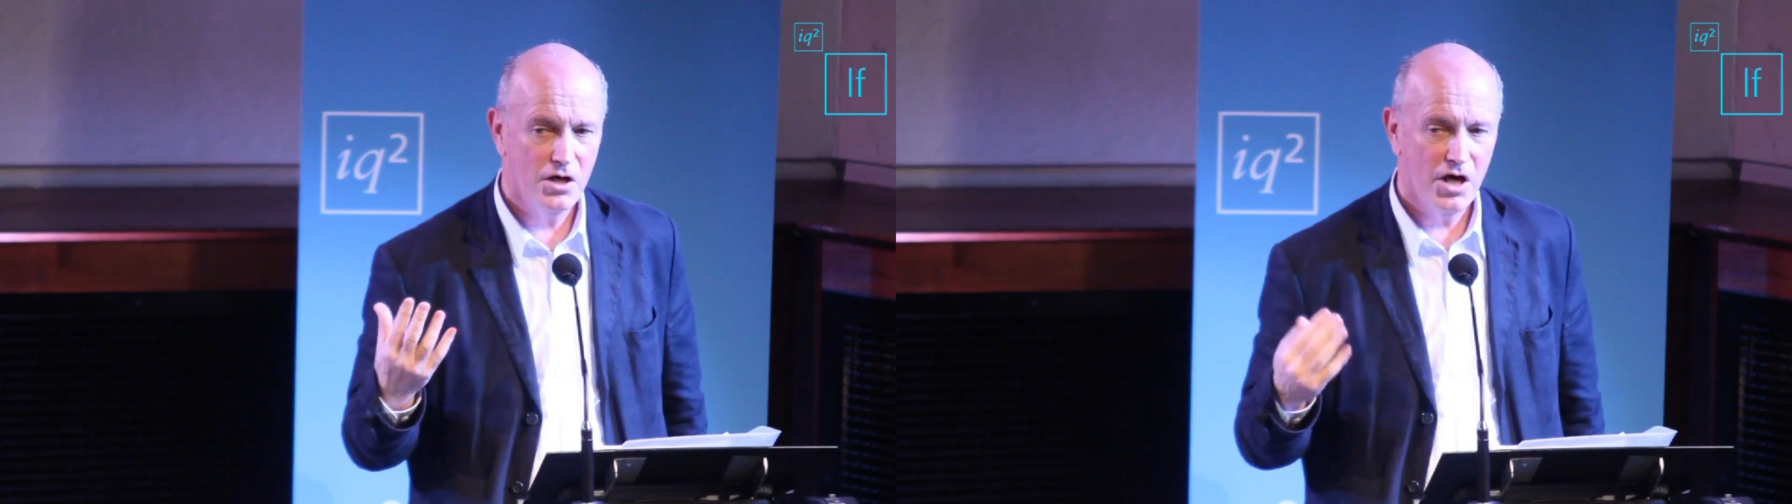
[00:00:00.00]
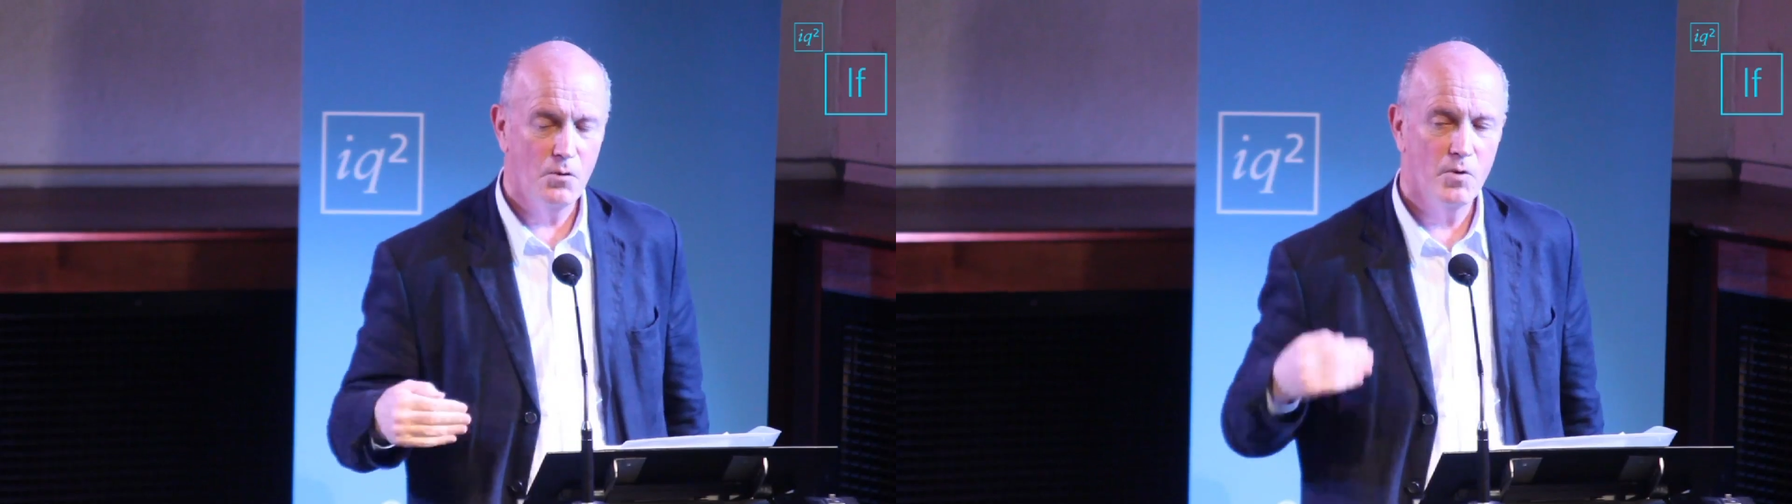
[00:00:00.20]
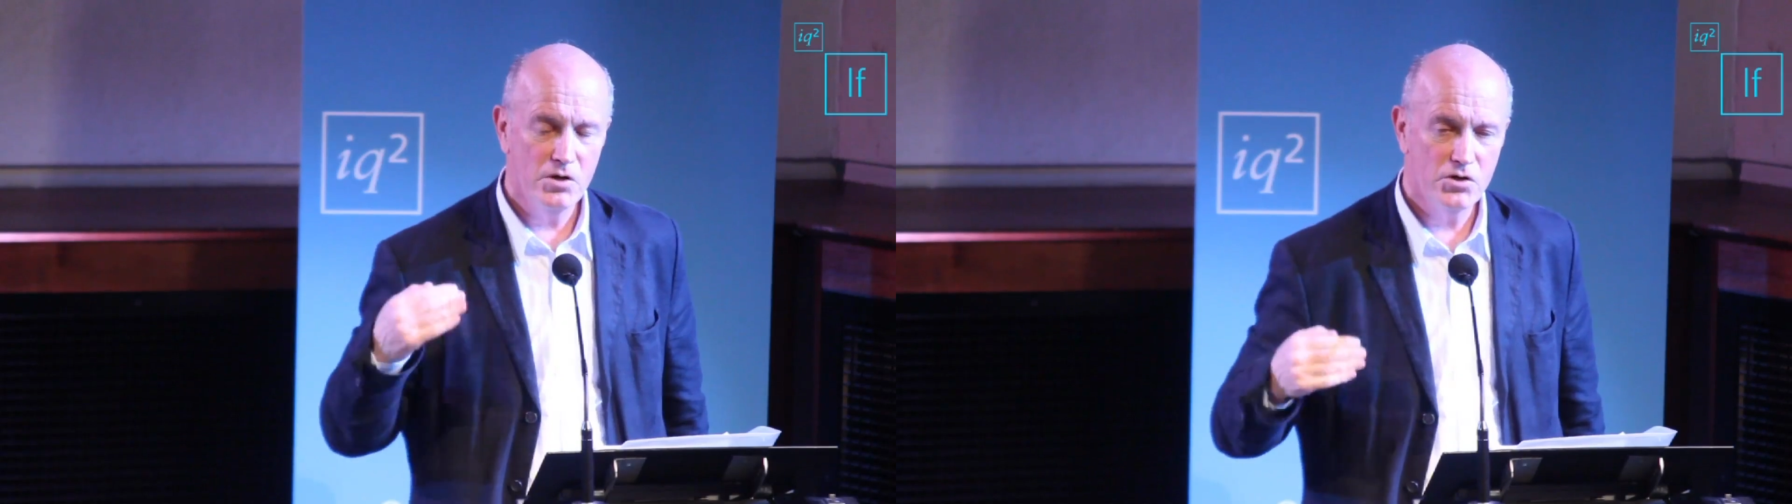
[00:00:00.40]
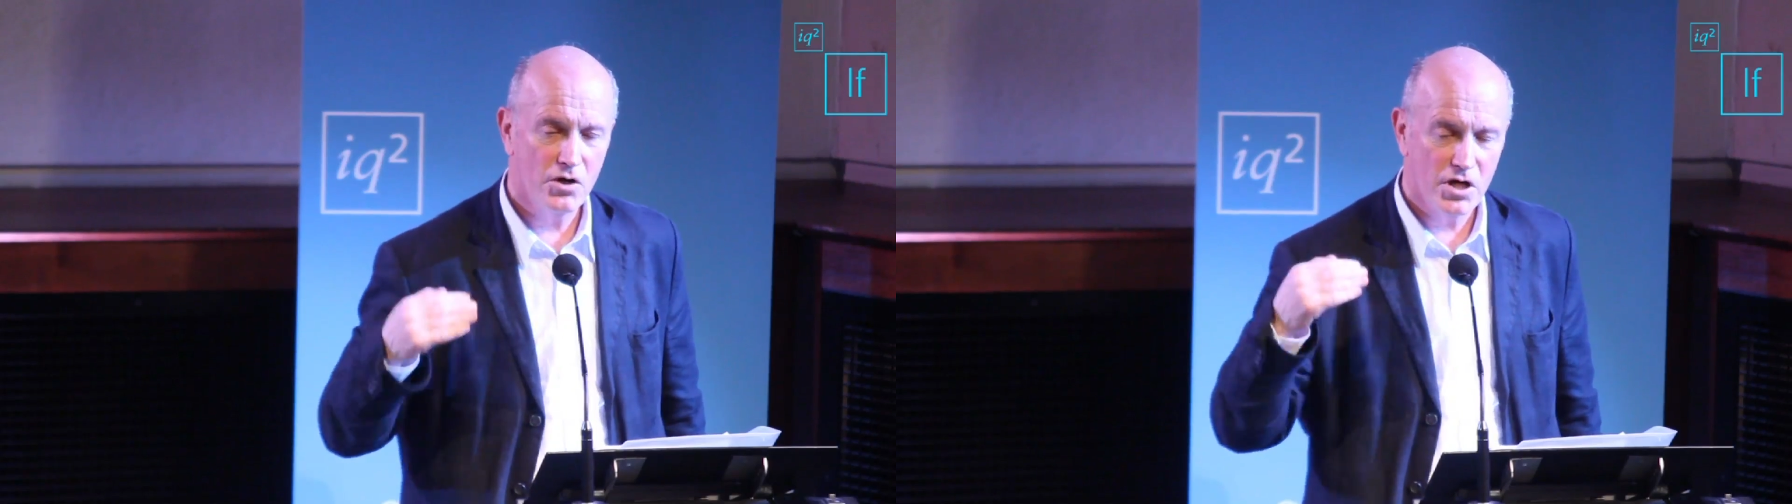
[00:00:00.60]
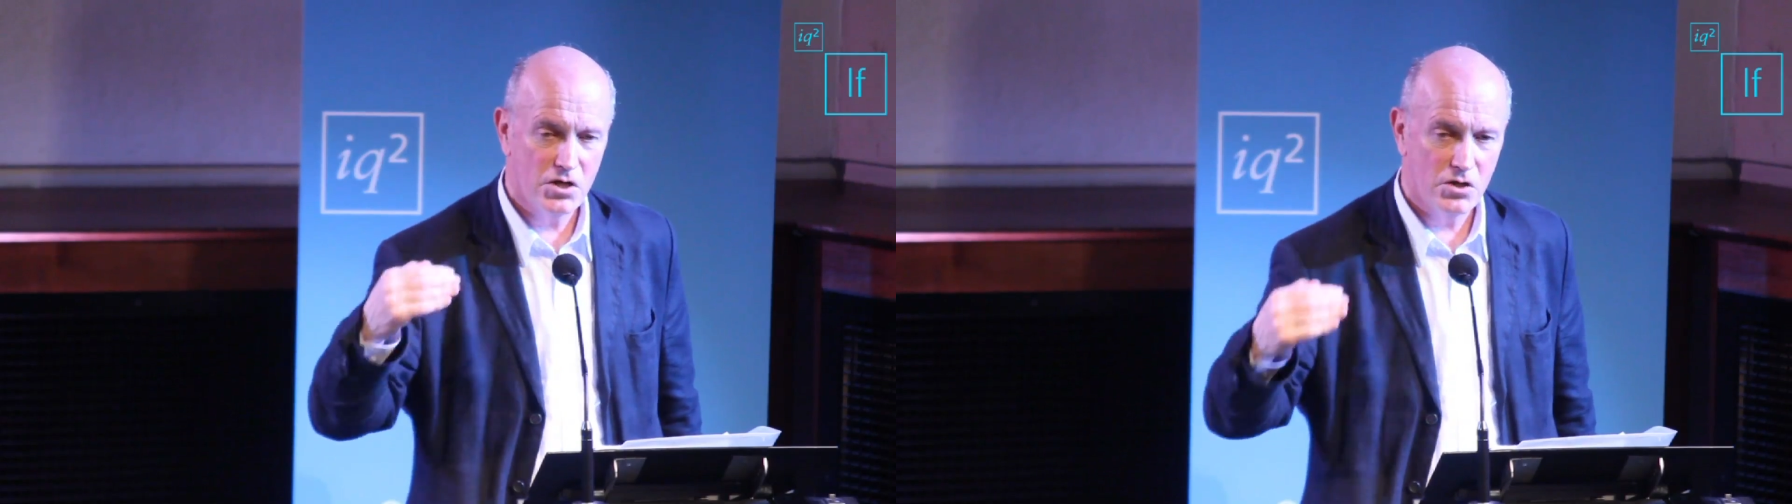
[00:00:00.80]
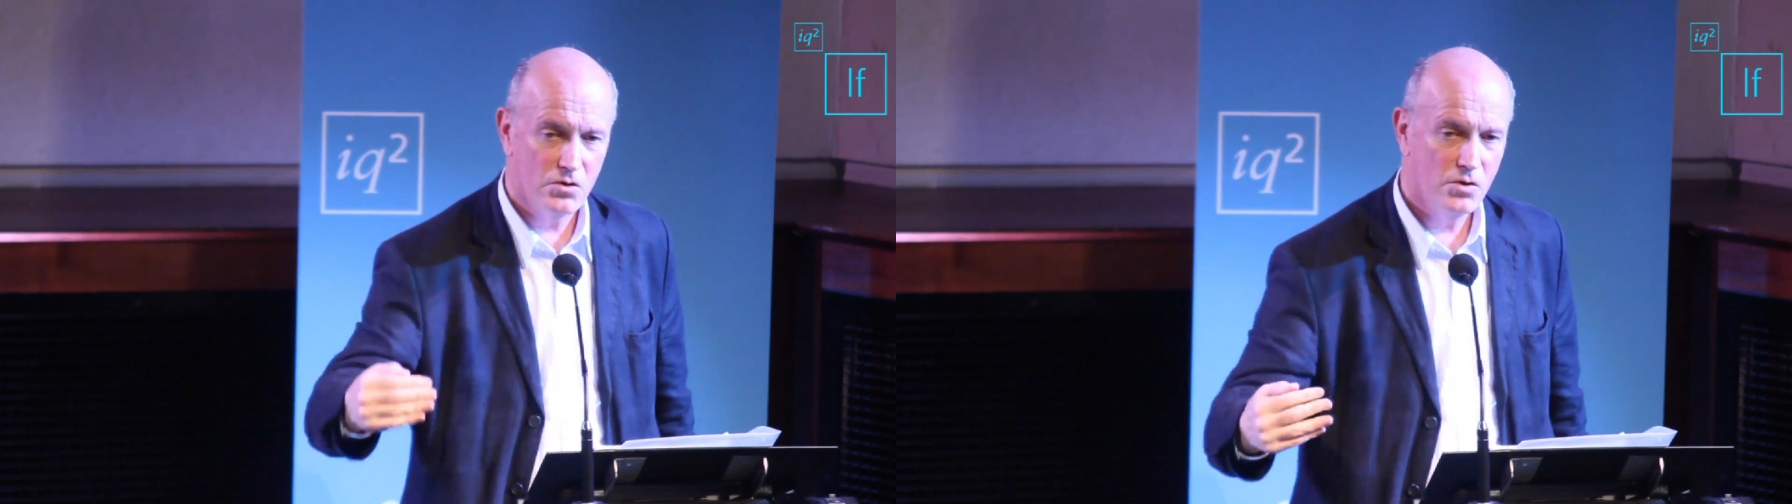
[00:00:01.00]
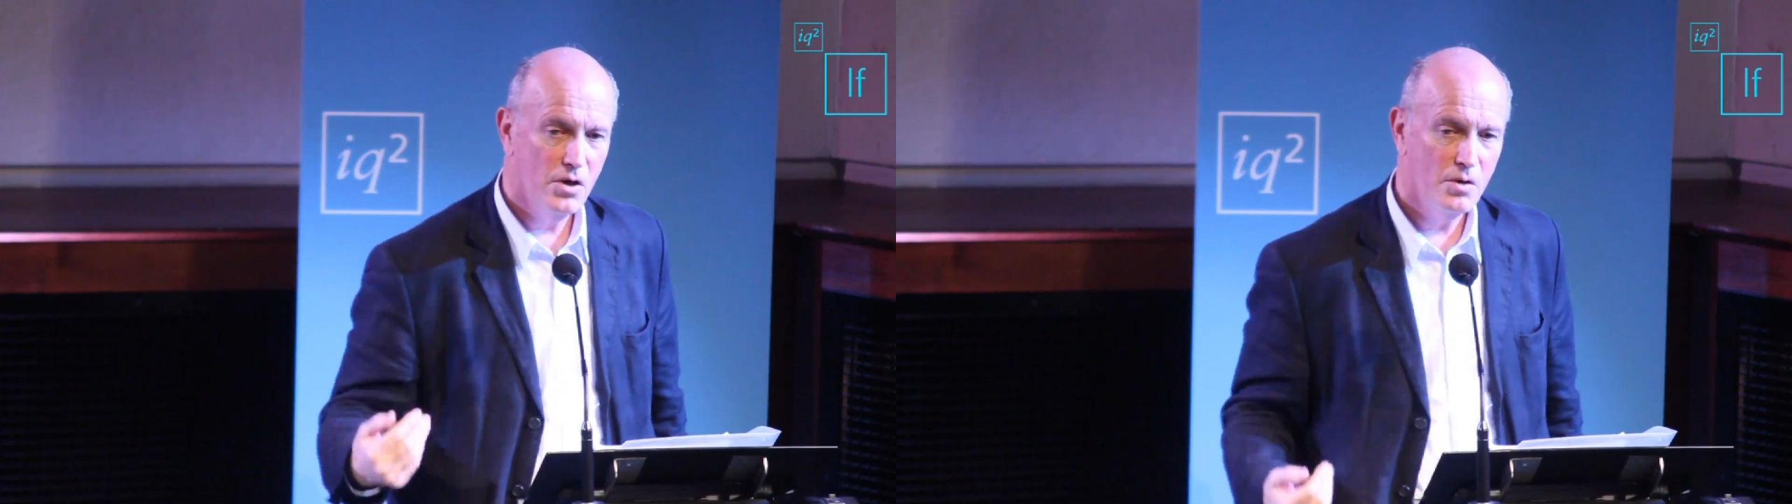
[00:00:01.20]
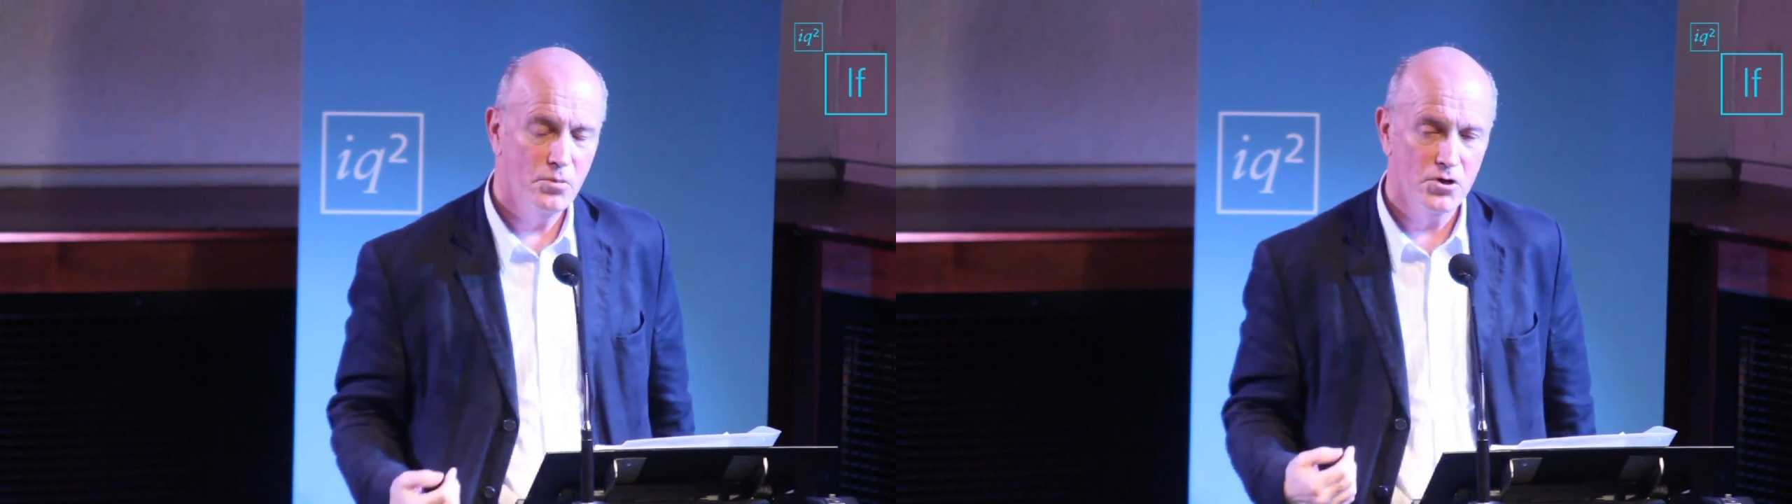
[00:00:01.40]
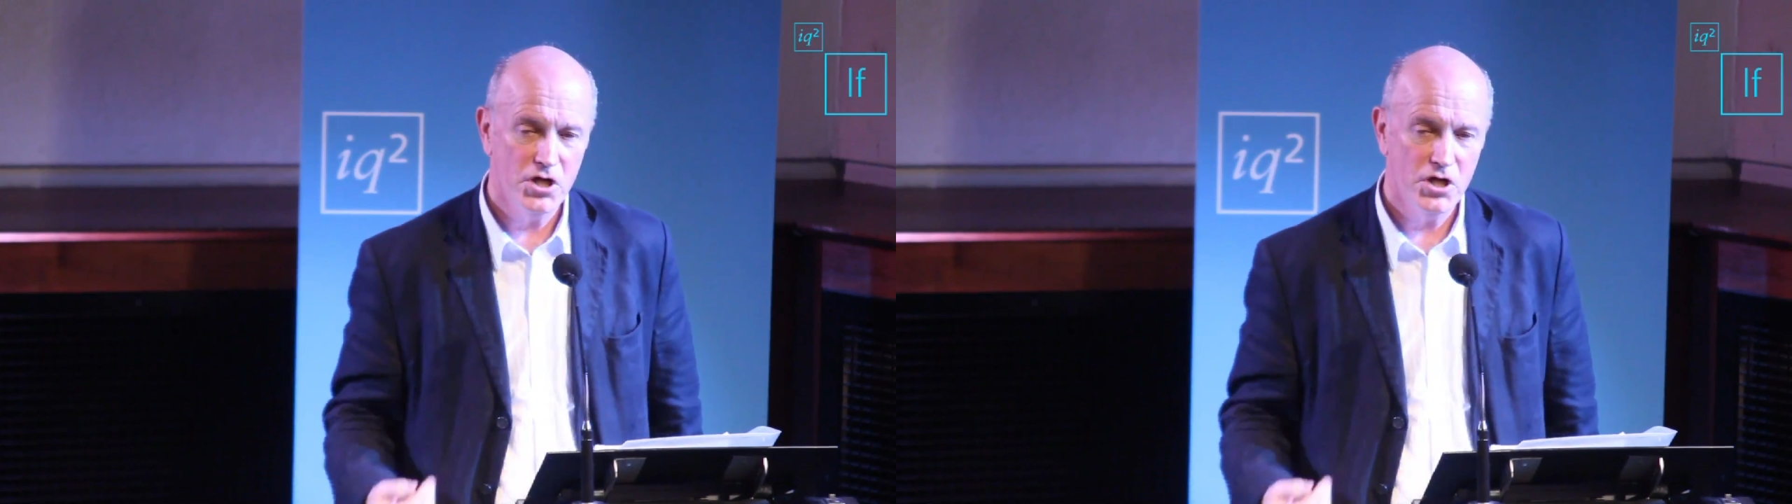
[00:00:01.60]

And when you try to push